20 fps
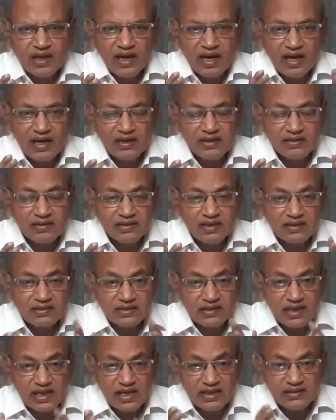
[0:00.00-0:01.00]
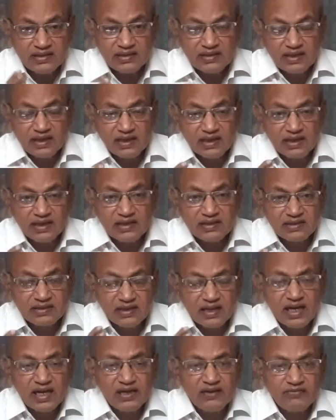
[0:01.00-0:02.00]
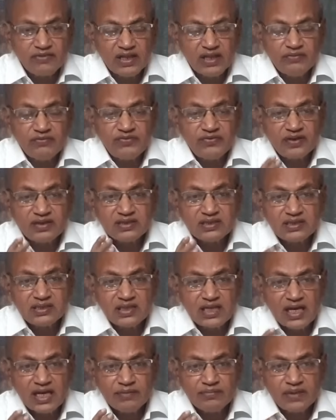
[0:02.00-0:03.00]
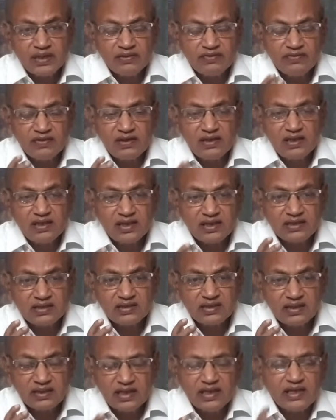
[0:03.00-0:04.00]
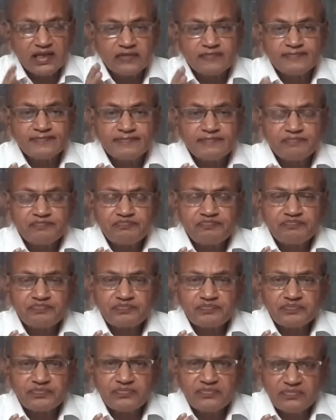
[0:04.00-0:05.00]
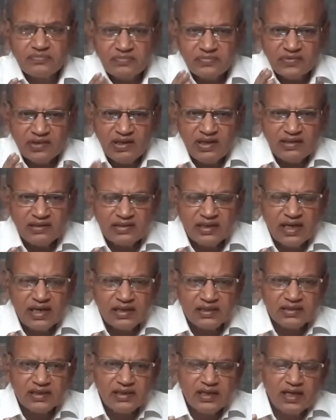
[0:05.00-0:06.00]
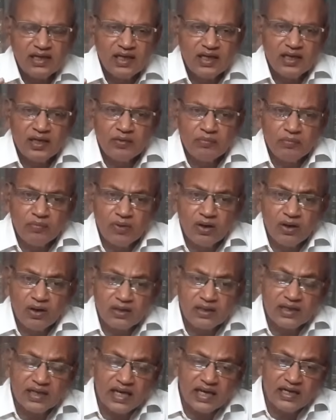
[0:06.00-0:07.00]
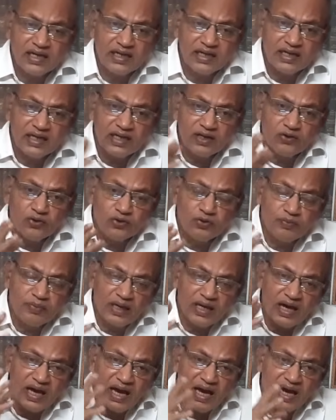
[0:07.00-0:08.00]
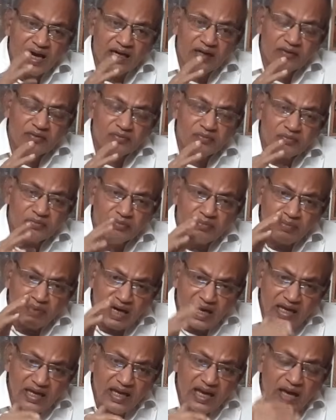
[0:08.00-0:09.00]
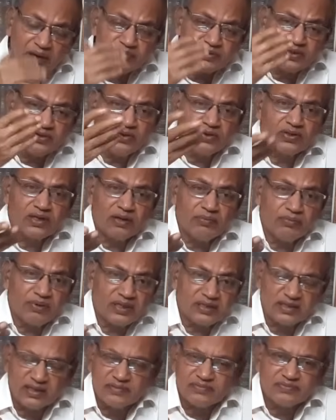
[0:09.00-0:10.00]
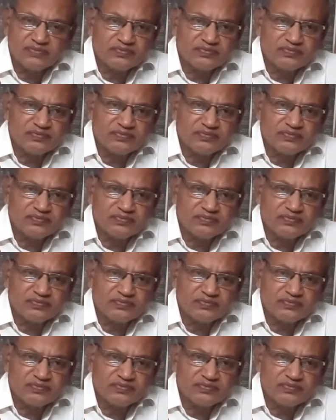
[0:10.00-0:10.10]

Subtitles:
And the strange thing is that for the first time in world history, it says immortality could be had by absolute compassion.